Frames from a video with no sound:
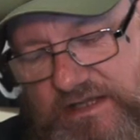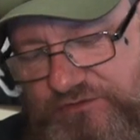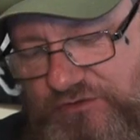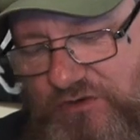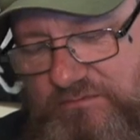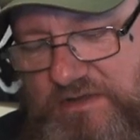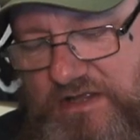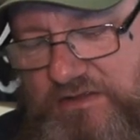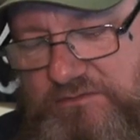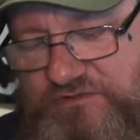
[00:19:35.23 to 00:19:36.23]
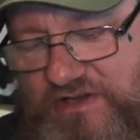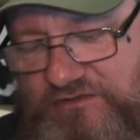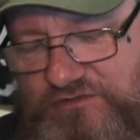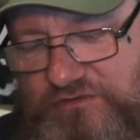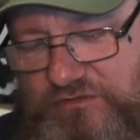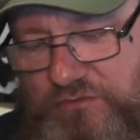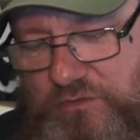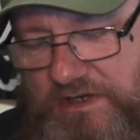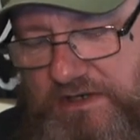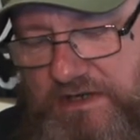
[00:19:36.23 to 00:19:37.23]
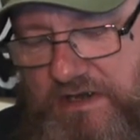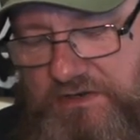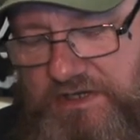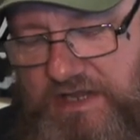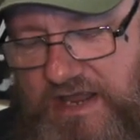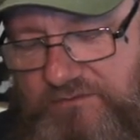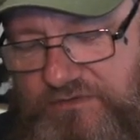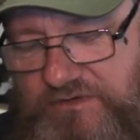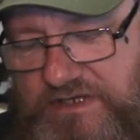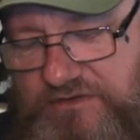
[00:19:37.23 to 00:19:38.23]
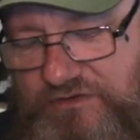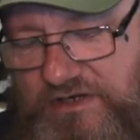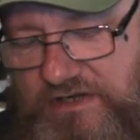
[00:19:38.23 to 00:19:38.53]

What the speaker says: let's not judge too quickly. I'm going to get everything into the